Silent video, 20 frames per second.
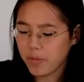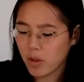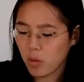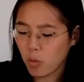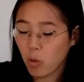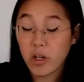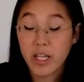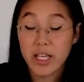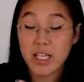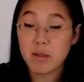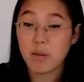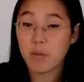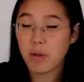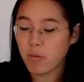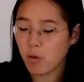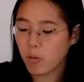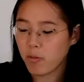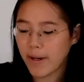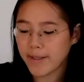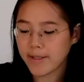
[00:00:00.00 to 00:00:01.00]
What is a bit
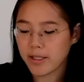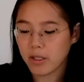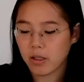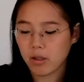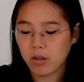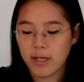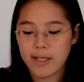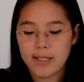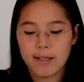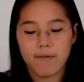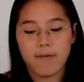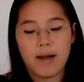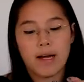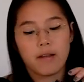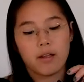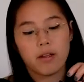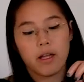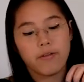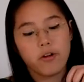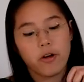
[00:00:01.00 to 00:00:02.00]
more practical is the fact
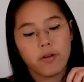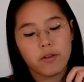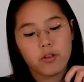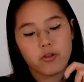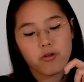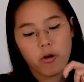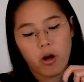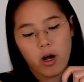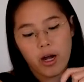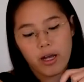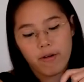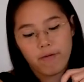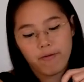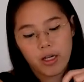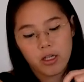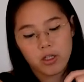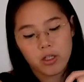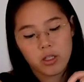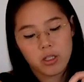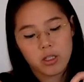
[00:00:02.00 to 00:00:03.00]
that they've got the drive
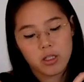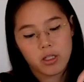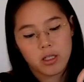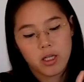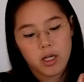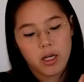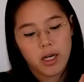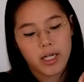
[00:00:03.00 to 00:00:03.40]
function